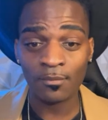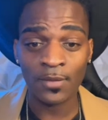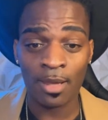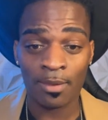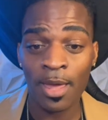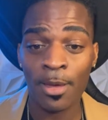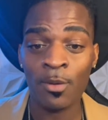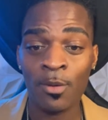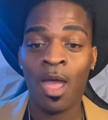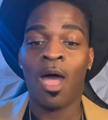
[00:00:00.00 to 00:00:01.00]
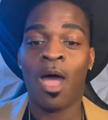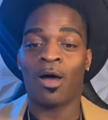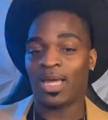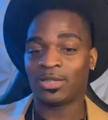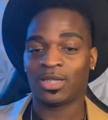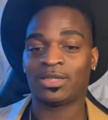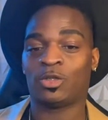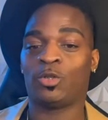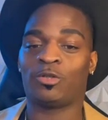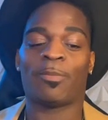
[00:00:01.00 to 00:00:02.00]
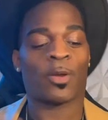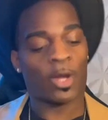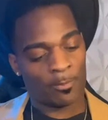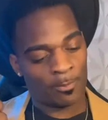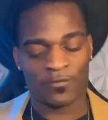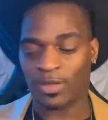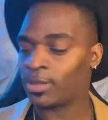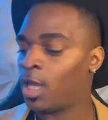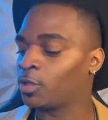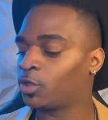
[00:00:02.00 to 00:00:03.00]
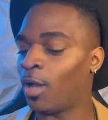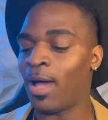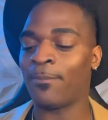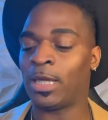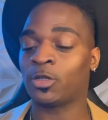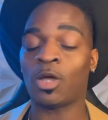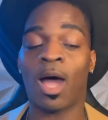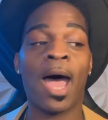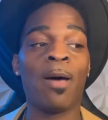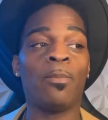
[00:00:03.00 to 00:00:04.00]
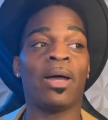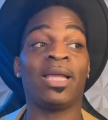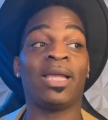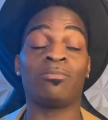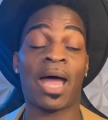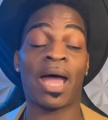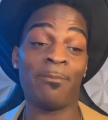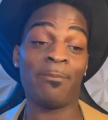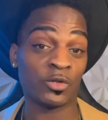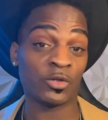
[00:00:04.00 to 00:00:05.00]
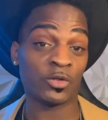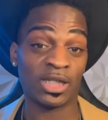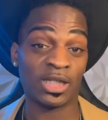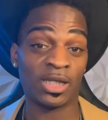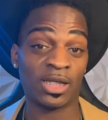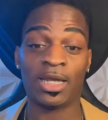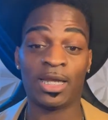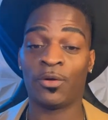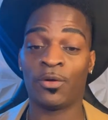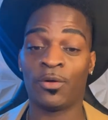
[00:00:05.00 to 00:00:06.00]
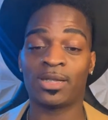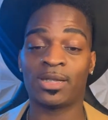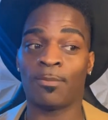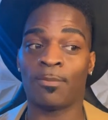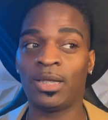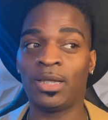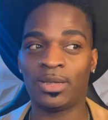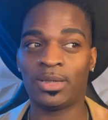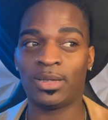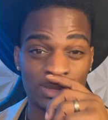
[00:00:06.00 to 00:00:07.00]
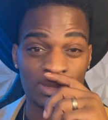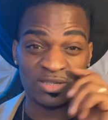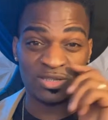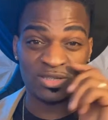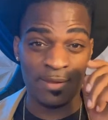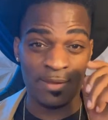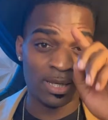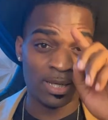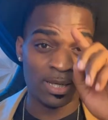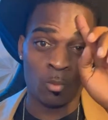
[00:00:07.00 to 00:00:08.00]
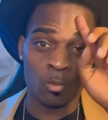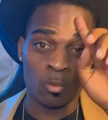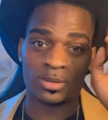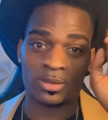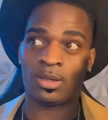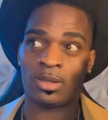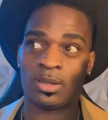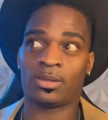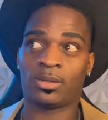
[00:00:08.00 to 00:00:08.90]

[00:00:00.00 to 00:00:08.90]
hello. Okay, I'll text that you get your okay, perfect. So yeah, so I'm interested in hearing because Millie really didn't specify in that like what the